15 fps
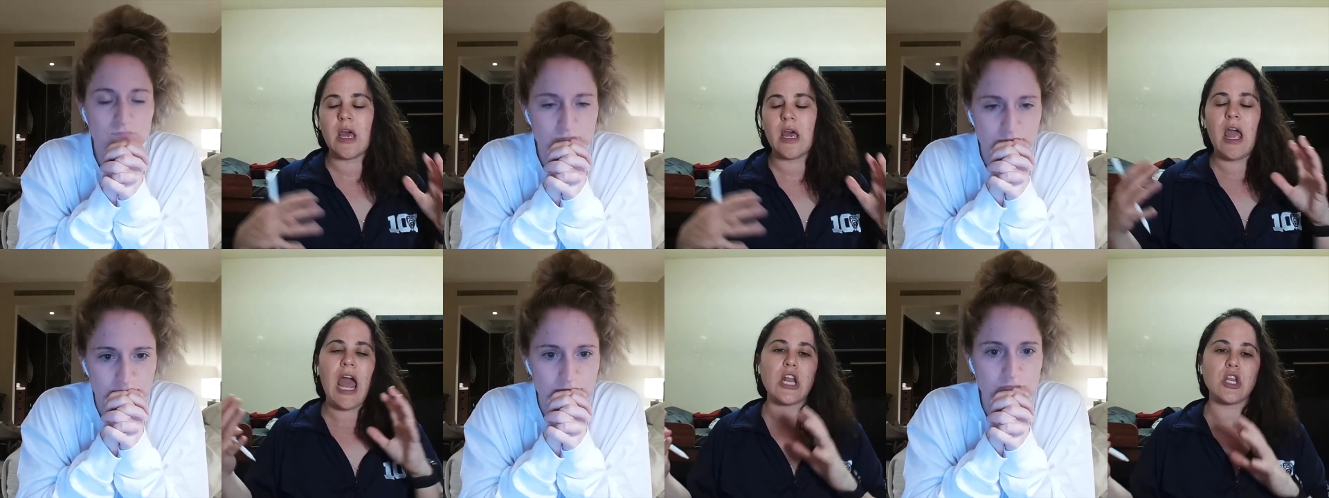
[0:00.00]

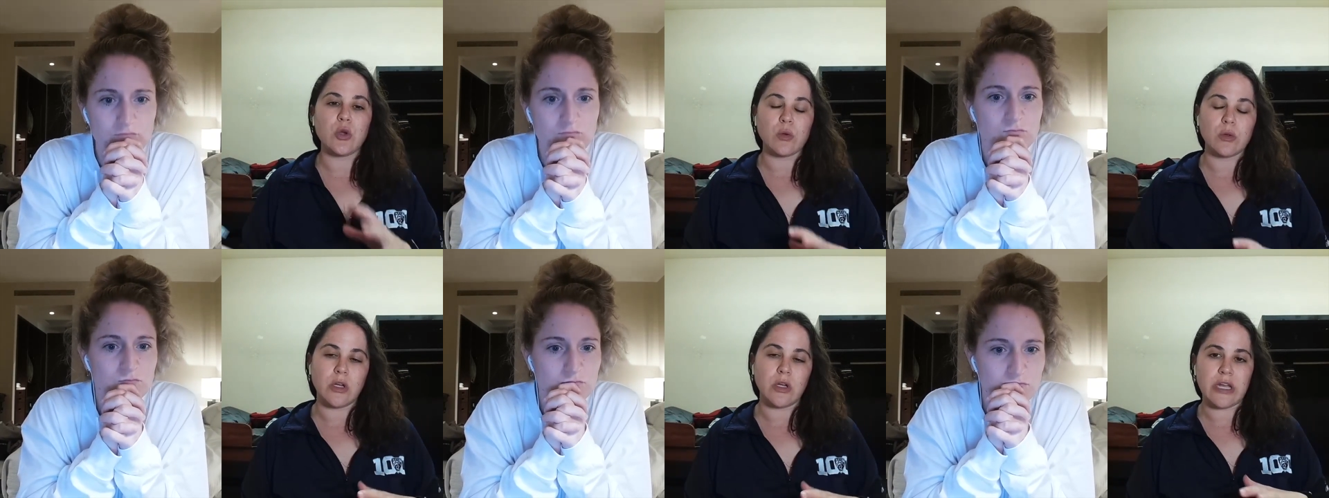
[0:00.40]
Speaker 1: and you
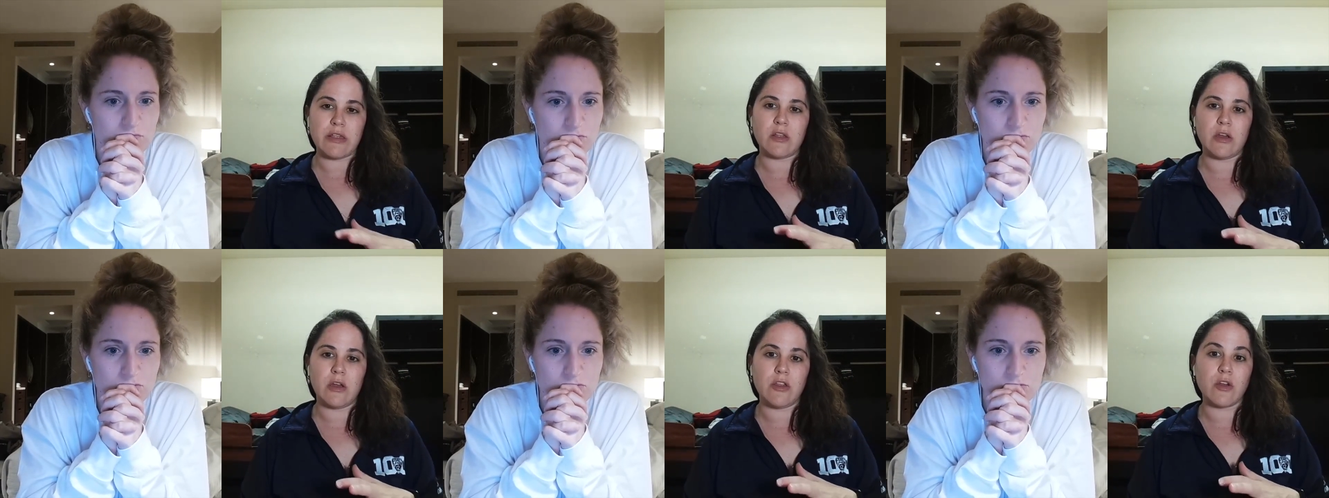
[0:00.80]
look at
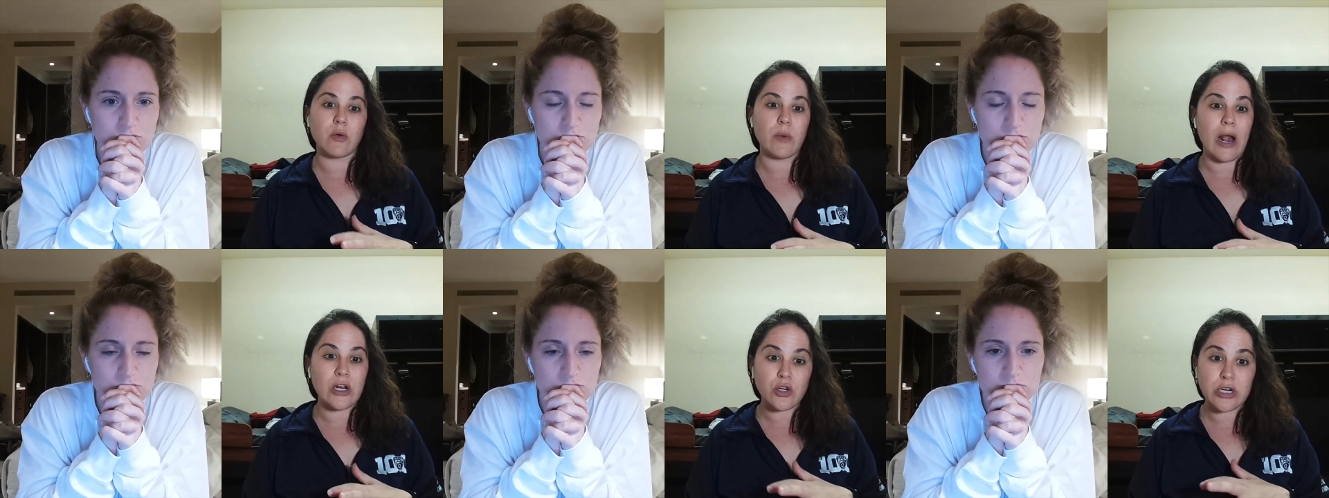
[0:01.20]
the the
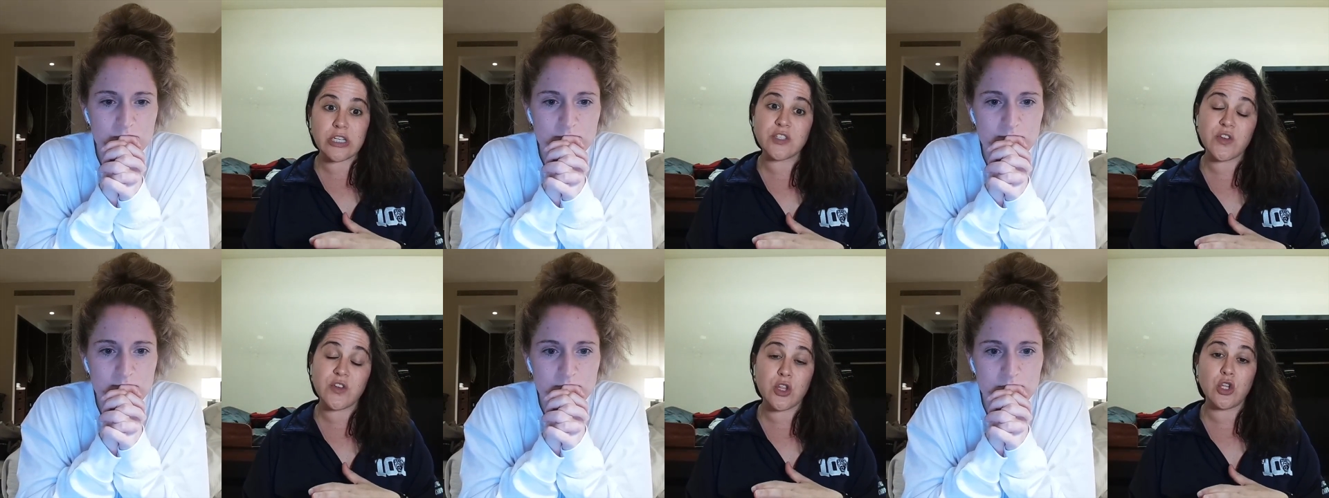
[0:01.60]
renderings
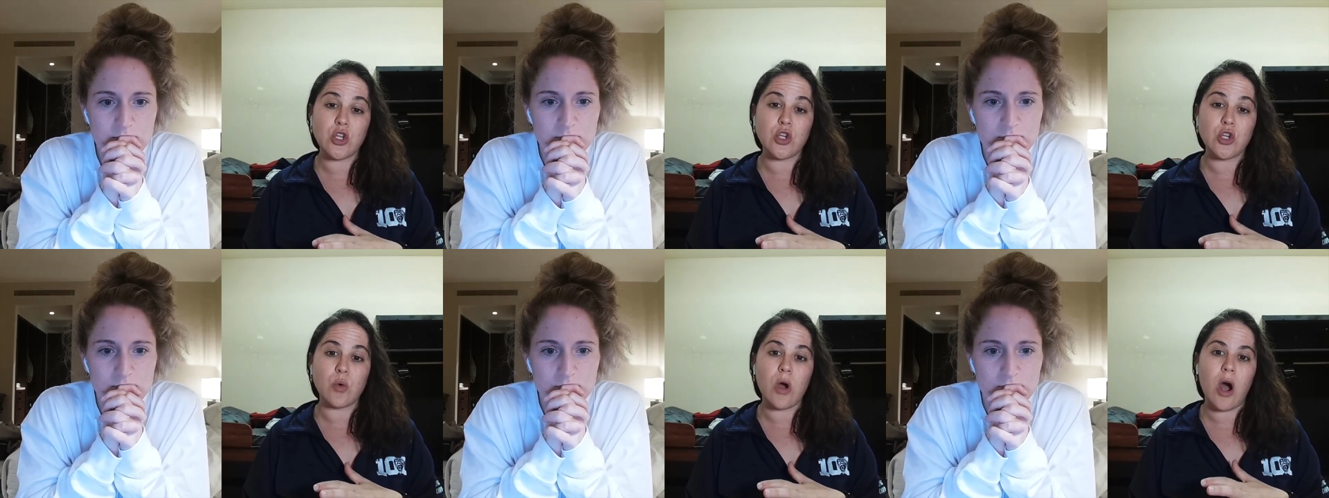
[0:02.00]
for the new
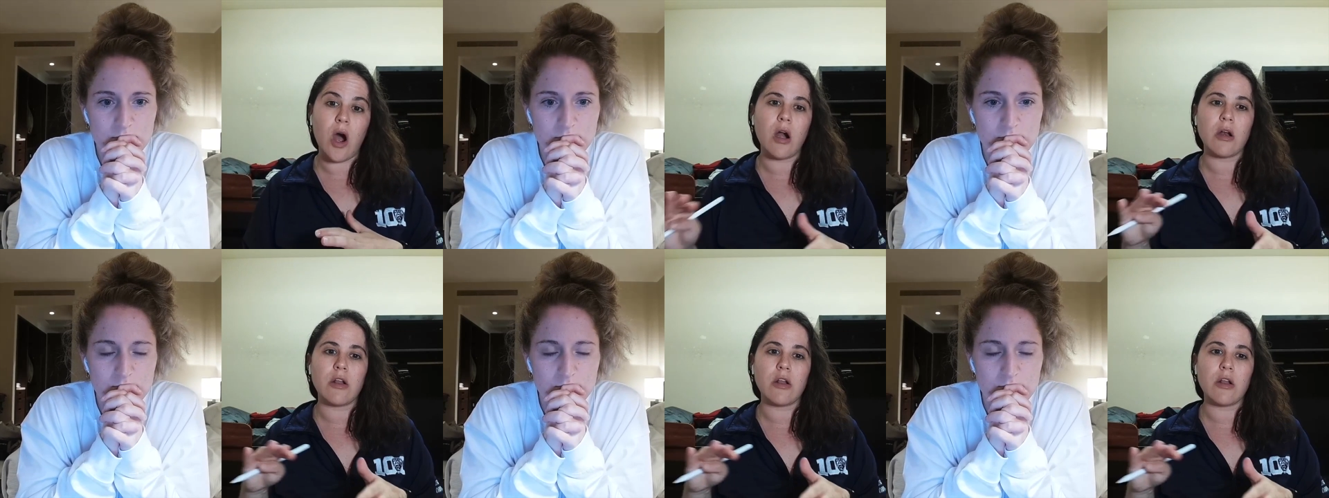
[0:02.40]
car,